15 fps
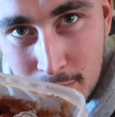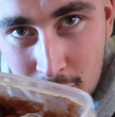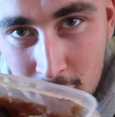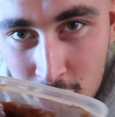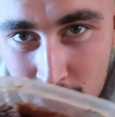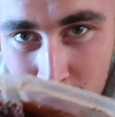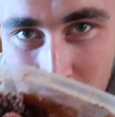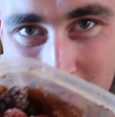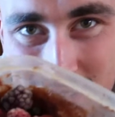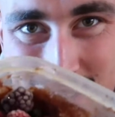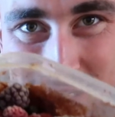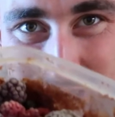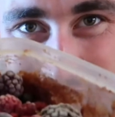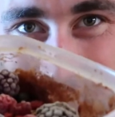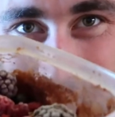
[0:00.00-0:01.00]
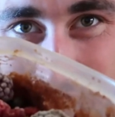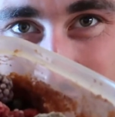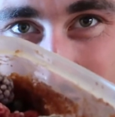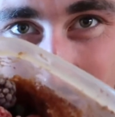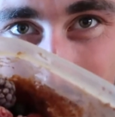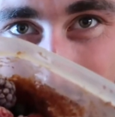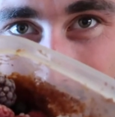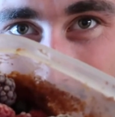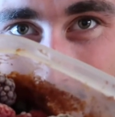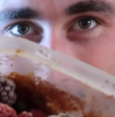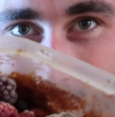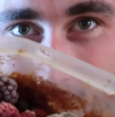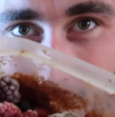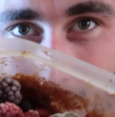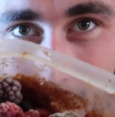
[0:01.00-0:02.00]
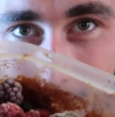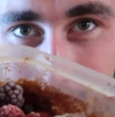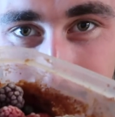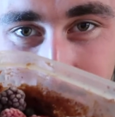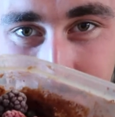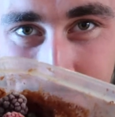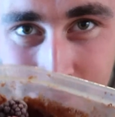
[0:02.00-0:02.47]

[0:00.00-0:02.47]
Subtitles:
blueberries and it turns out like that. Look at that.